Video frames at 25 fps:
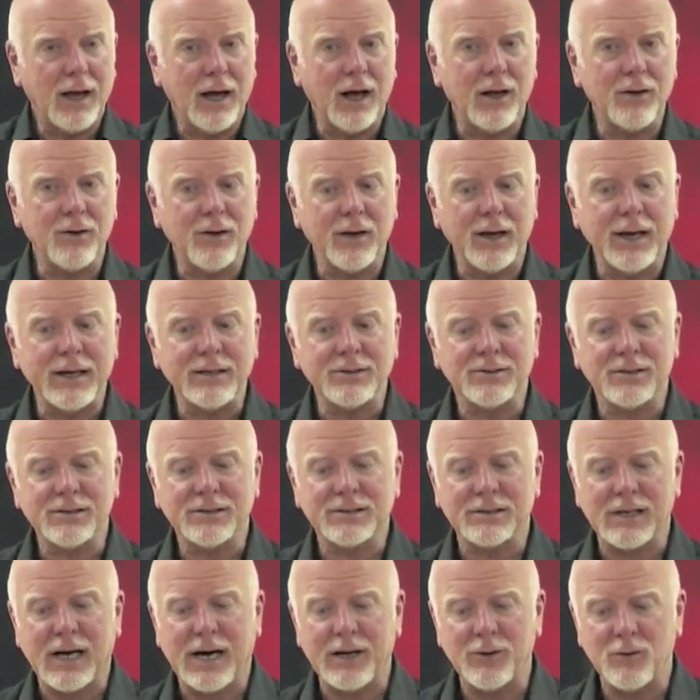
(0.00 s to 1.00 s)
and it's a
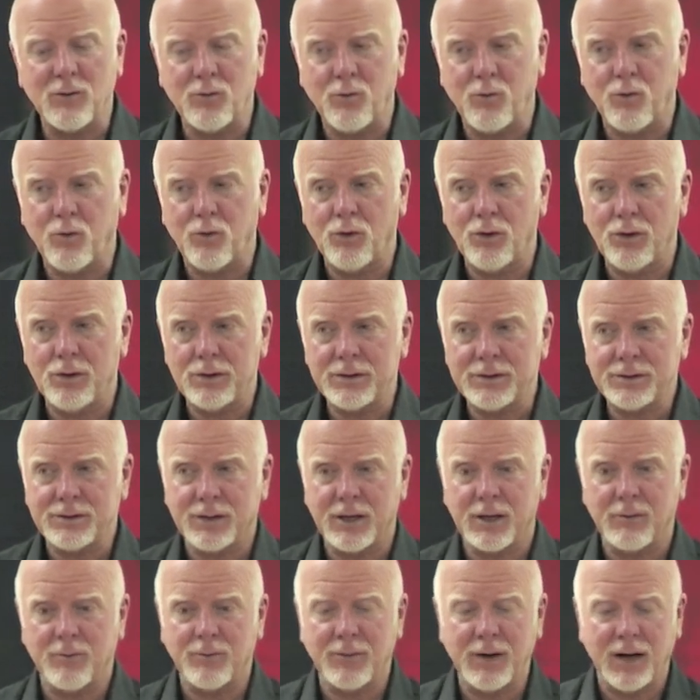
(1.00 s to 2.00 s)
sign of
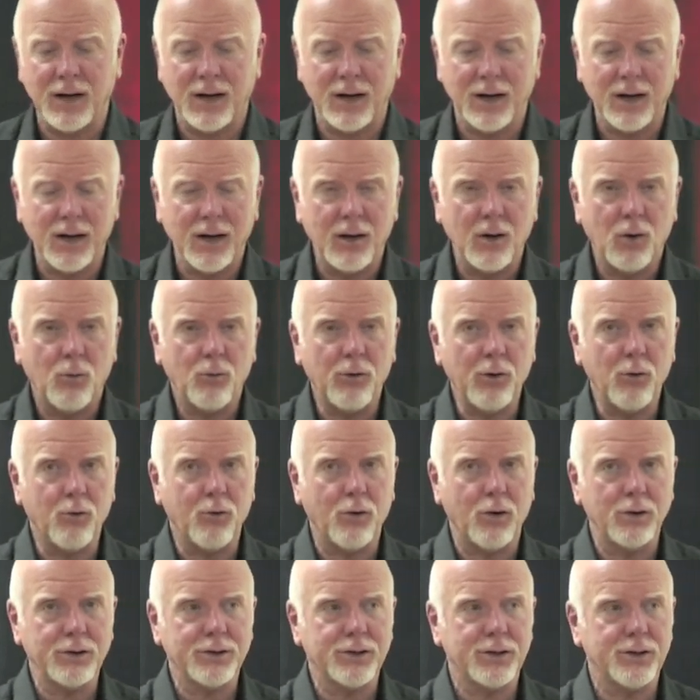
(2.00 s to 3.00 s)
worship that we
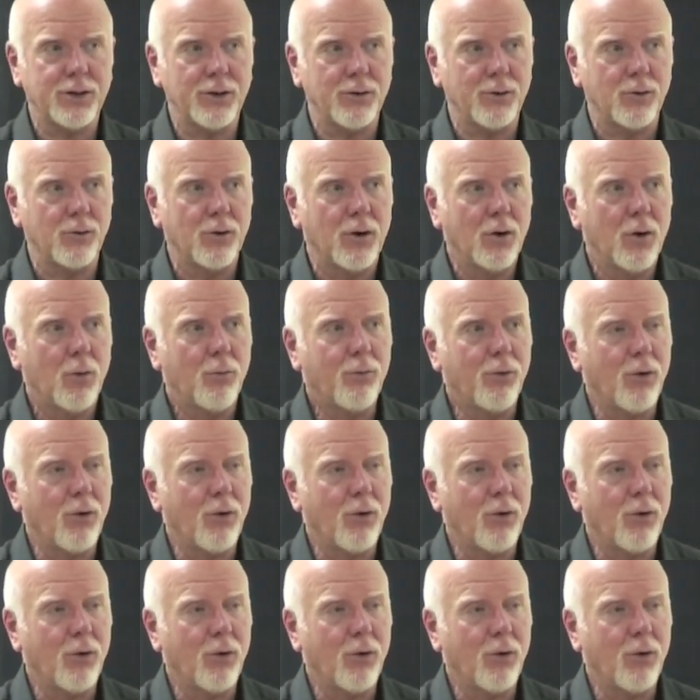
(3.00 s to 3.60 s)
wash you.